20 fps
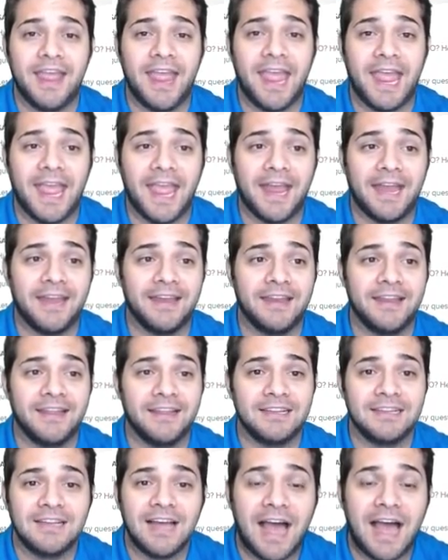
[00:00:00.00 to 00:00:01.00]
and
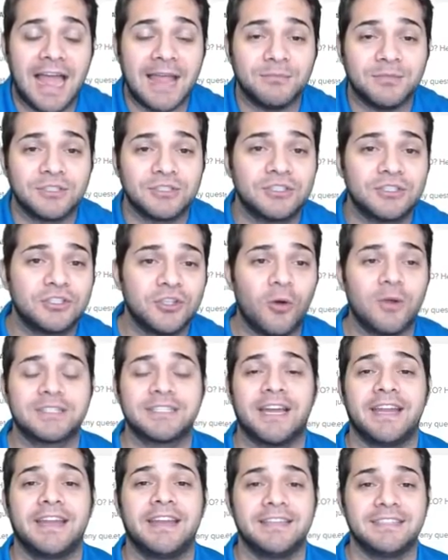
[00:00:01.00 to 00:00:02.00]
I'm so
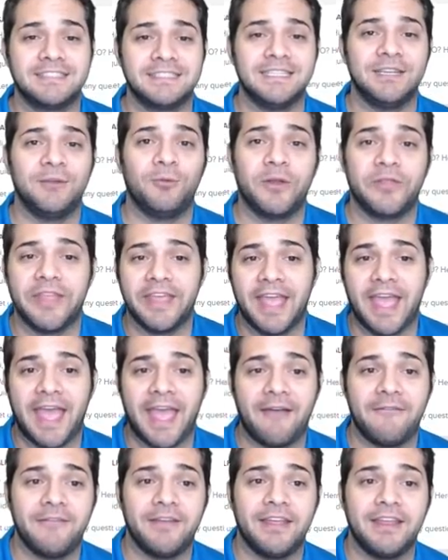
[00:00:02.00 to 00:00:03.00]
excited to see what they
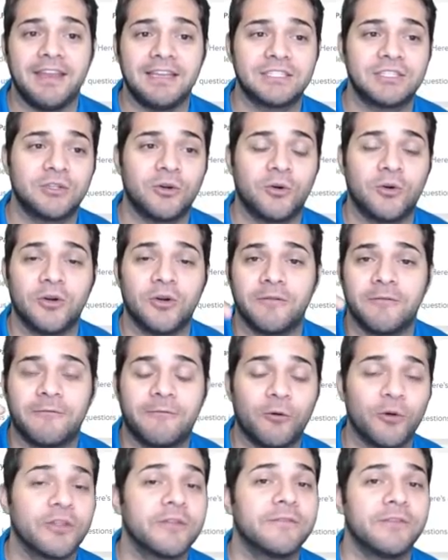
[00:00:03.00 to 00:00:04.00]
have in store
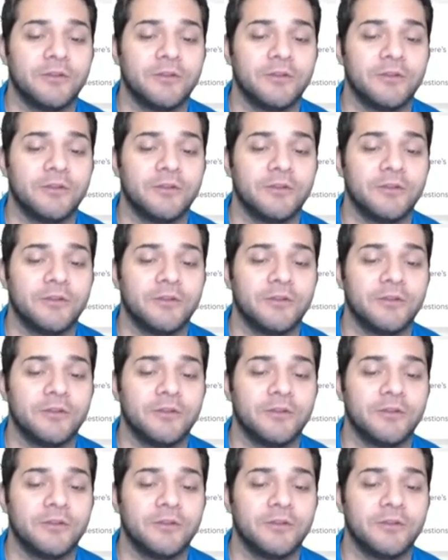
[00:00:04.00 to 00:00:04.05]
for the